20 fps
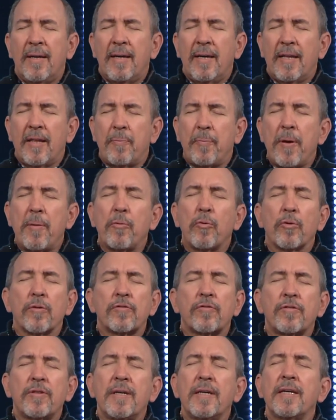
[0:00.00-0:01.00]
and the people will
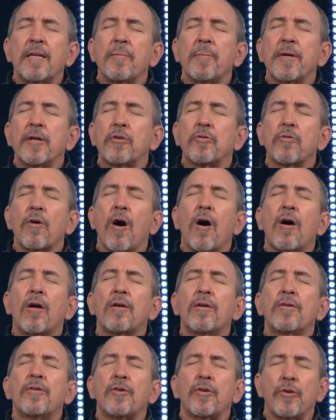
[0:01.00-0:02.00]
see it and be
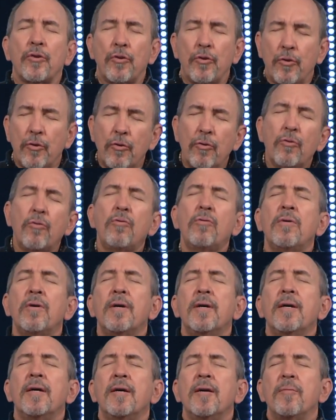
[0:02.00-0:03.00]
drawn to you
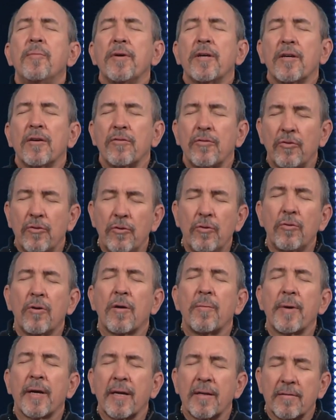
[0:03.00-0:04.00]
because you
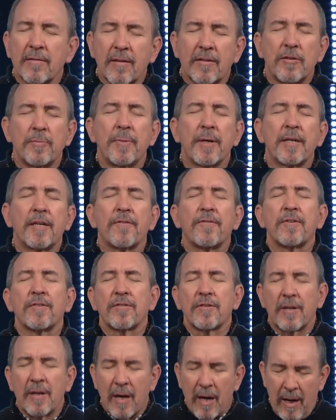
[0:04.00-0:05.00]
are making such a big
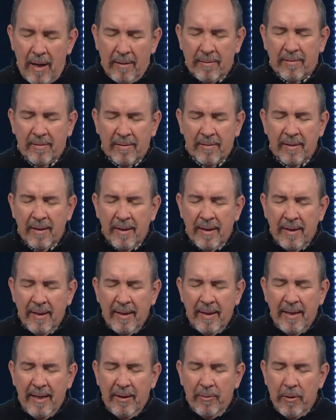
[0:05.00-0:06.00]
difference in us.
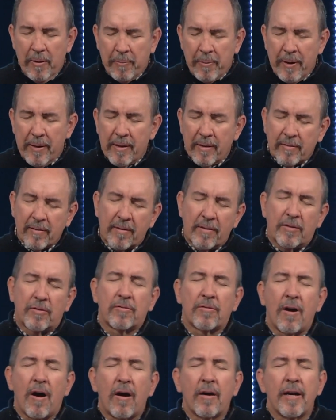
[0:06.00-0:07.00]
And we pray this in the
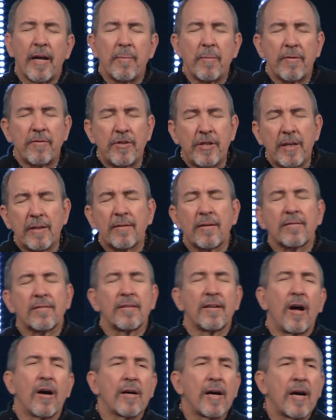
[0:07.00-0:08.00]
strong name of Jesus,
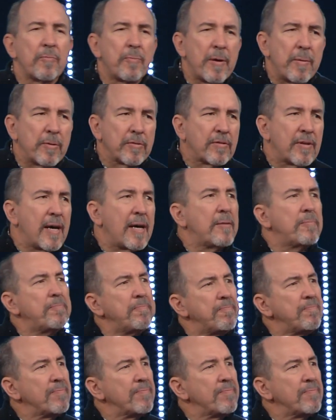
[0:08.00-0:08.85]
and all God's people said,